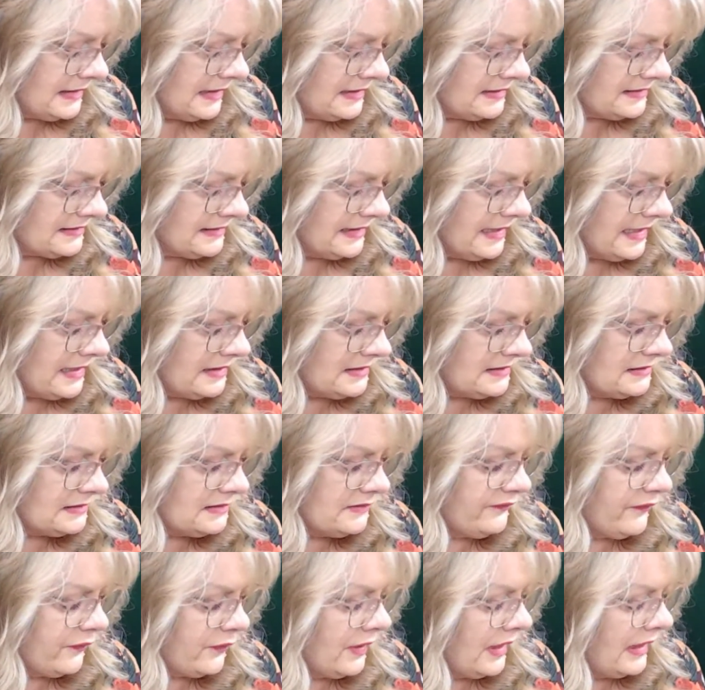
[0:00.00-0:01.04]
it says
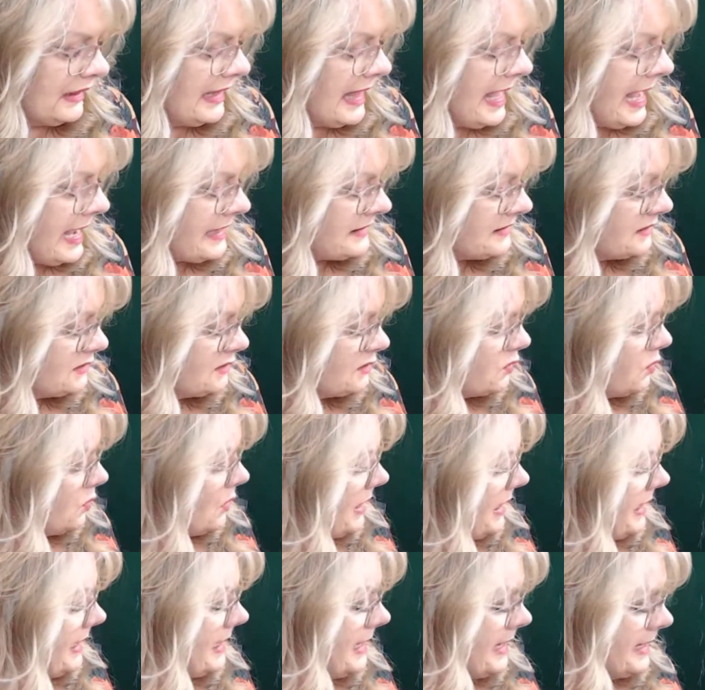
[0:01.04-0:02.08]
for the last
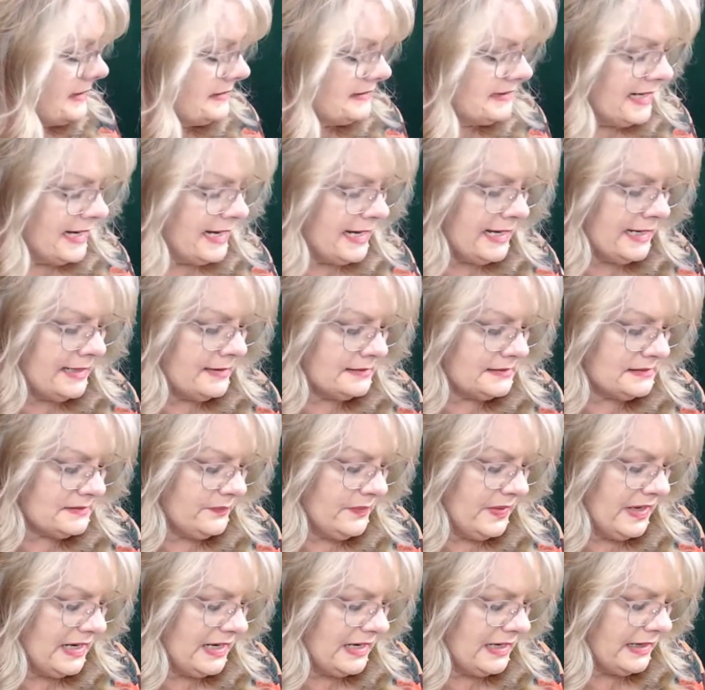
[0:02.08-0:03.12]
28 days,
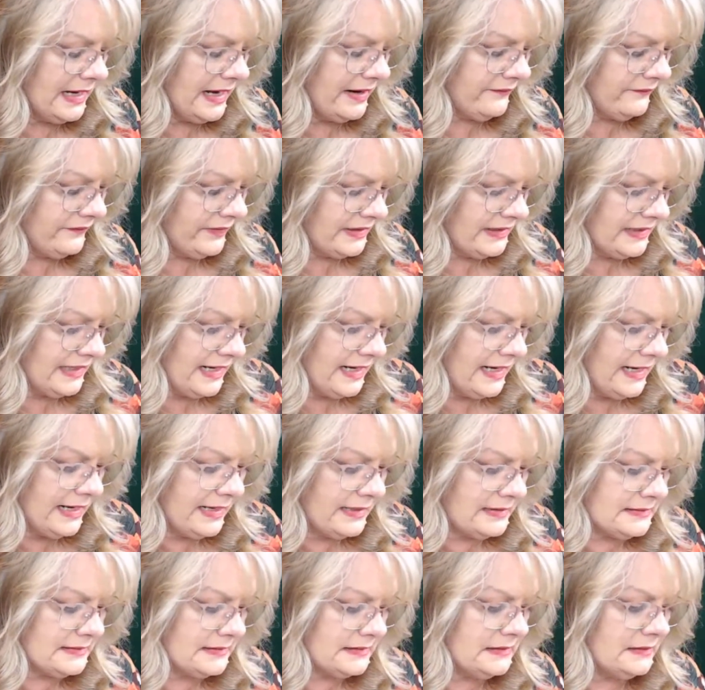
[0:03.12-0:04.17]
meaning every day
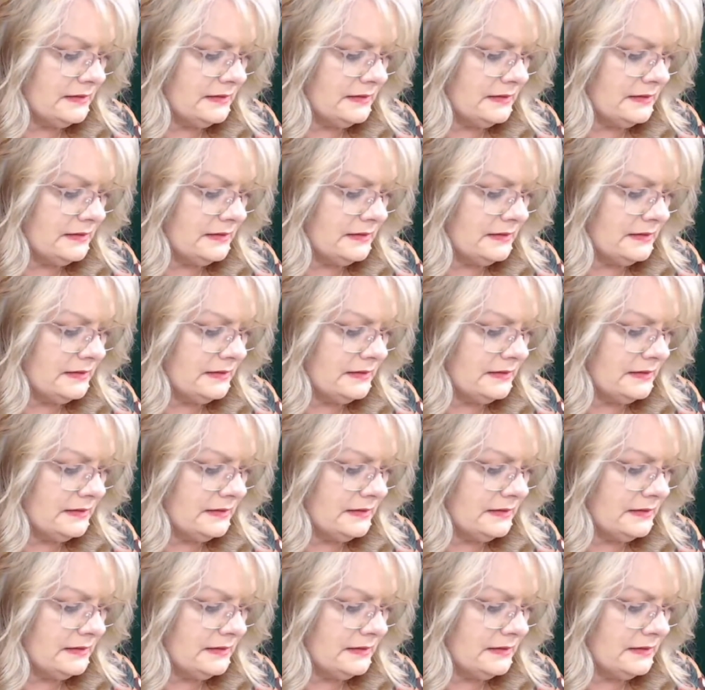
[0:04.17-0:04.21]
is